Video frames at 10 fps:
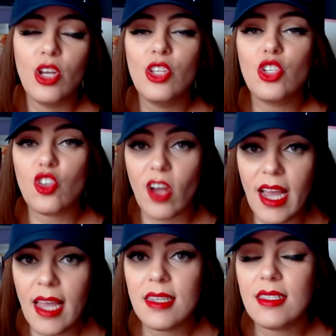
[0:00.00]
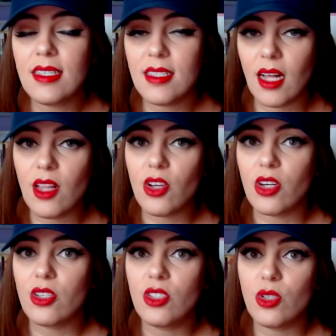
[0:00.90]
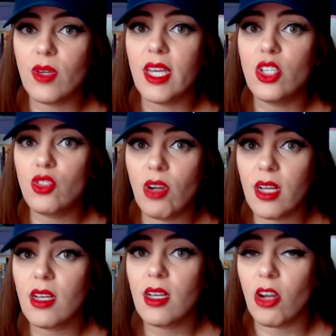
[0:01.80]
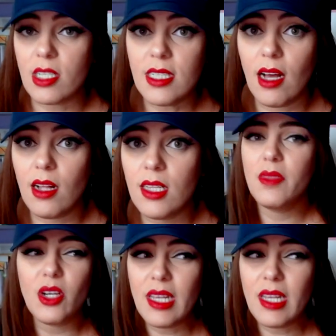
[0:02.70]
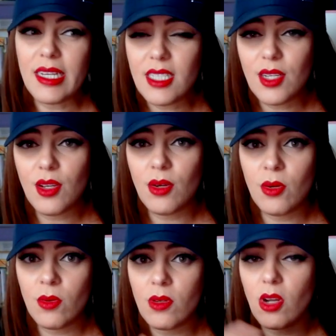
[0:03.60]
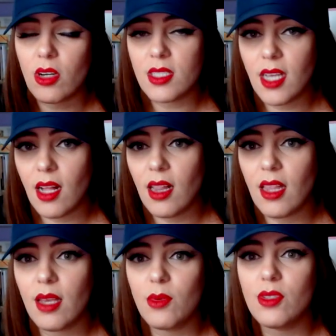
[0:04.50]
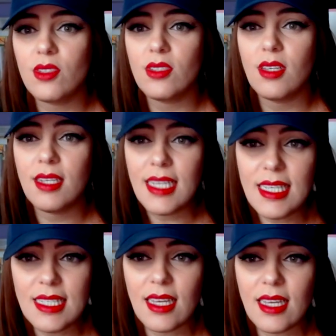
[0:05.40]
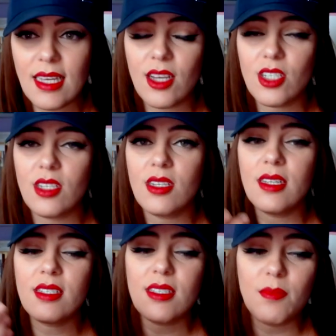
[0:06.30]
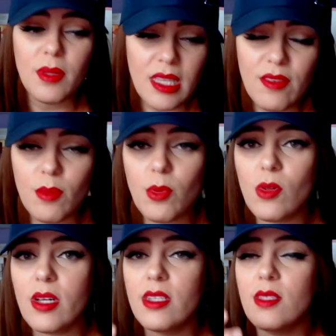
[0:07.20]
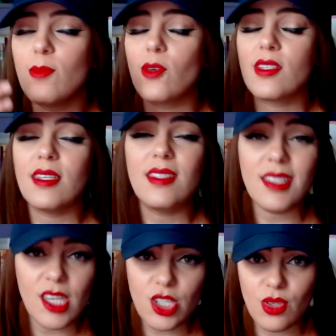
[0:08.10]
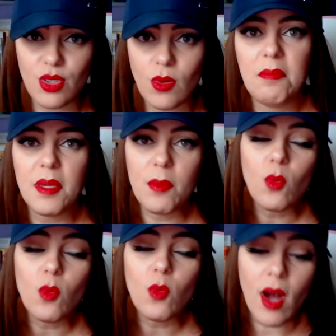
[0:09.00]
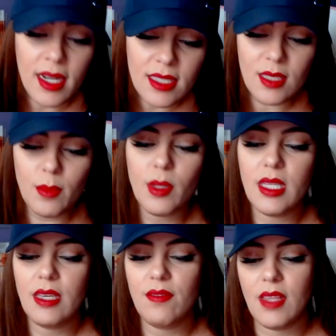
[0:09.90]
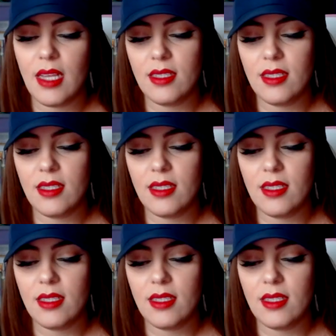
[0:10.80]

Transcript: tried to sell her to a drug cartel. They're a Latino cartel. It was an easy connection. It's believable. It's more sensational. People wanted to believe that